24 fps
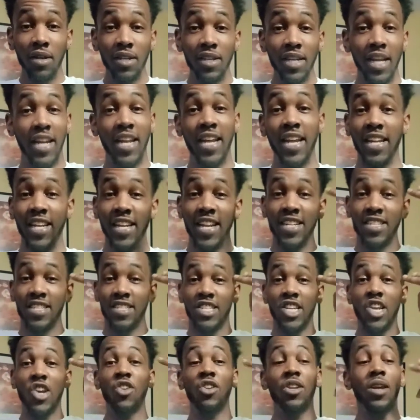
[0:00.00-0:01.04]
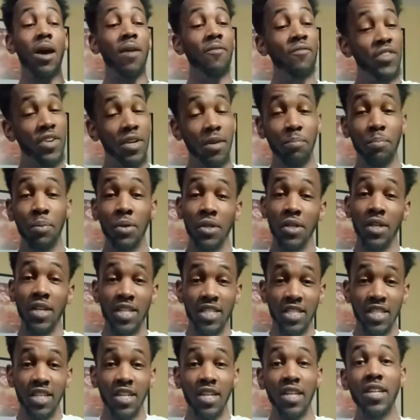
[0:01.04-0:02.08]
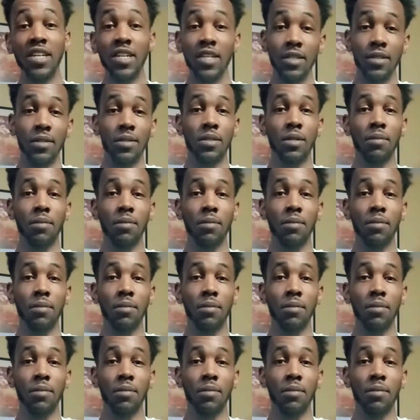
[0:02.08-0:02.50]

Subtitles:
That ain't necessarily I'm finna put this gun